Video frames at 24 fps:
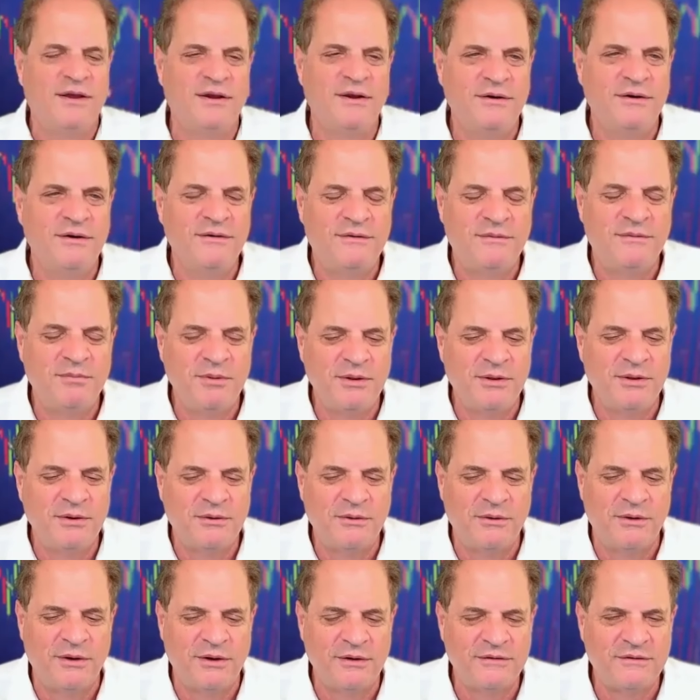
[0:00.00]
It used to be the
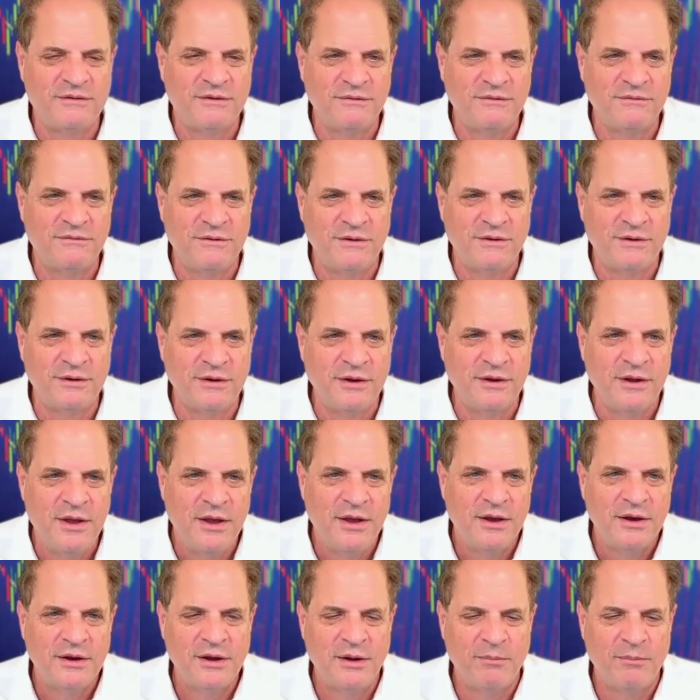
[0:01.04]
cost of a
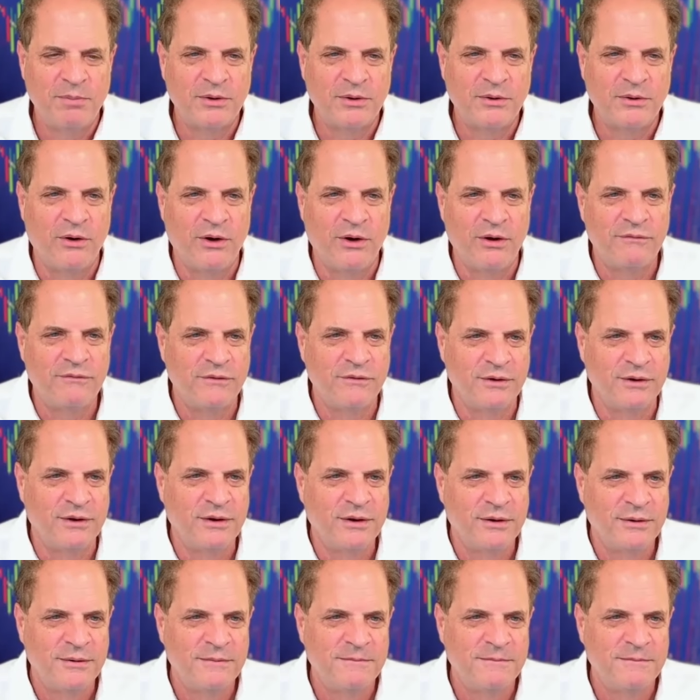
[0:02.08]
cup of coffee.